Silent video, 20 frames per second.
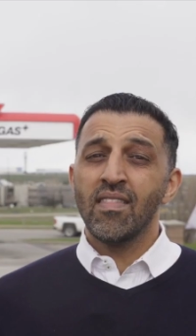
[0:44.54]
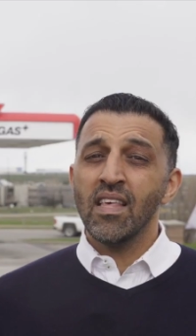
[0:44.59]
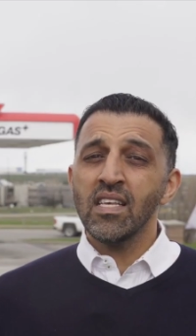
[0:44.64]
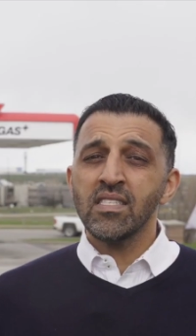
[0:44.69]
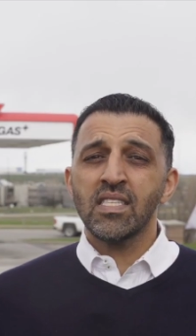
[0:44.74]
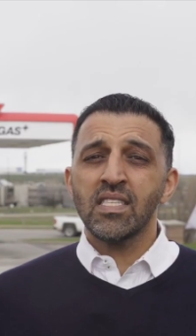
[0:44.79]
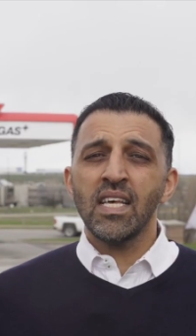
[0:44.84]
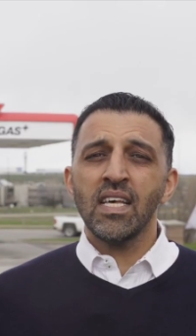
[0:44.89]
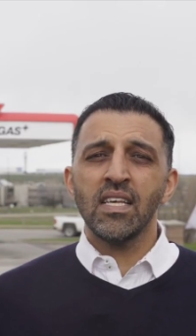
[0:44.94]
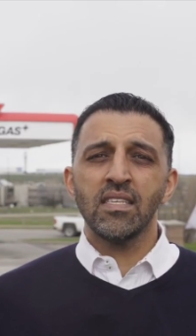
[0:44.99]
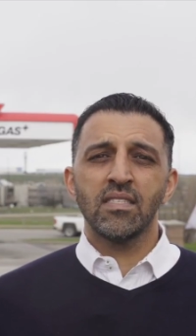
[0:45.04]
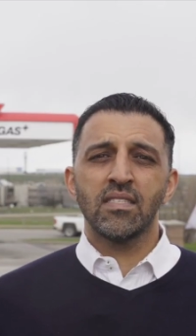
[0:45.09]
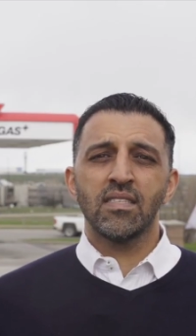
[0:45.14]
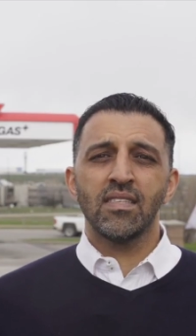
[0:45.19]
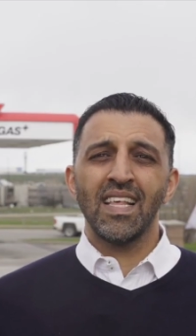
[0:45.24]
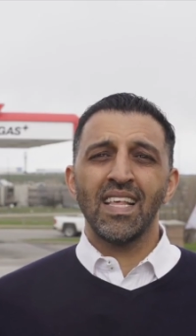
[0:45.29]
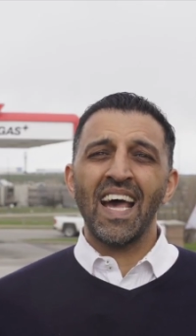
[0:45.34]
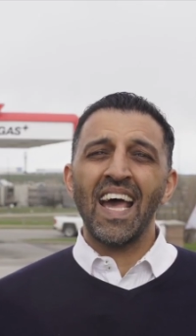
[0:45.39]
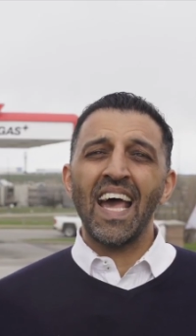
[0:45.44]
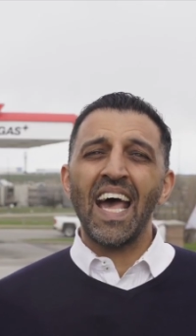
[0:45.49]
This is
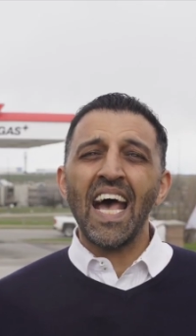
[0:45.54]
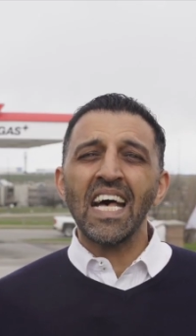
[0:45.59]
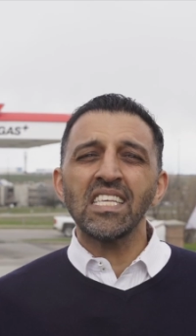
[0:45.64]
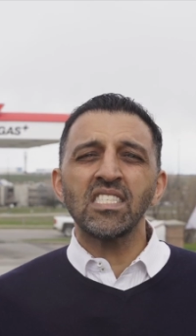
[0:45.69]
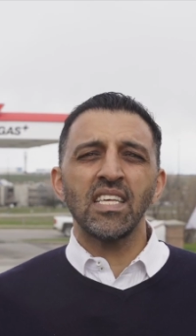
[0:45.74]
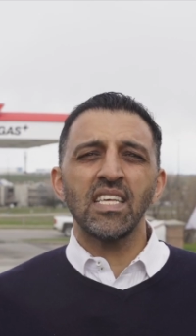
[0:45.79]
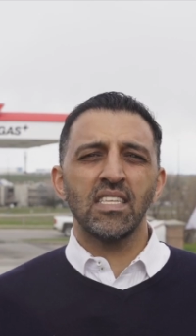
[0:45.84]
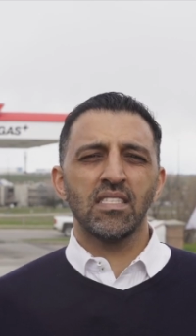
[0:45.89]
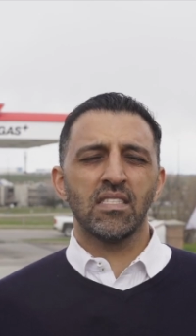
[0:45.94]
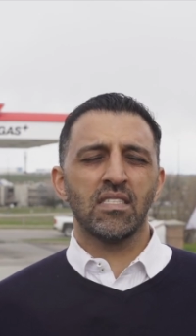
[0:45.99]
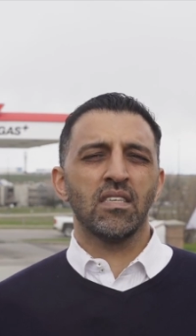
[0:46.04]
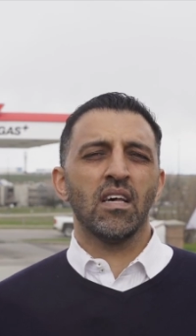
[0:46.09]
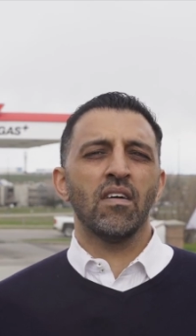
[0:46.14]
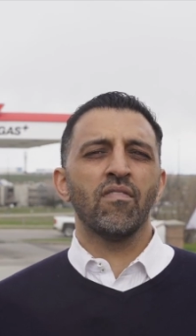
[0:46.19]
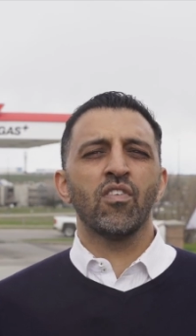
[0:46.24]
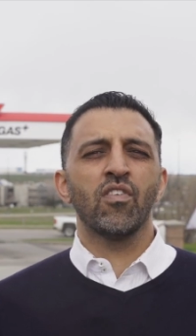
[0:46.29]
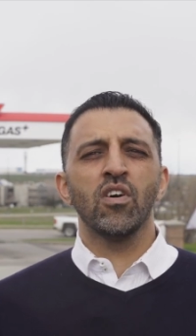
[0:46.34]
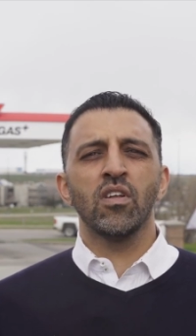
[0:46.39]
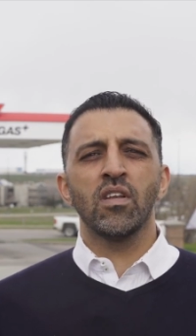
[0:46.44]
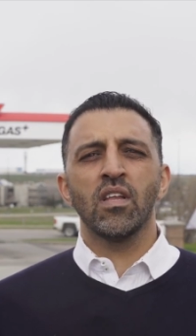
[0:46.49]
the essence
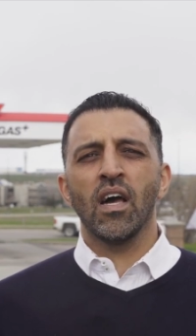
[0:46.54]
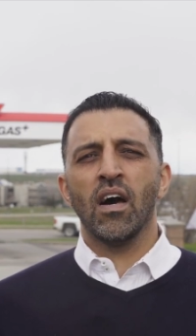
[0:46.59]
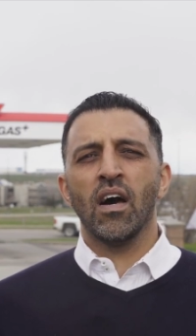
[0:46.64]
of good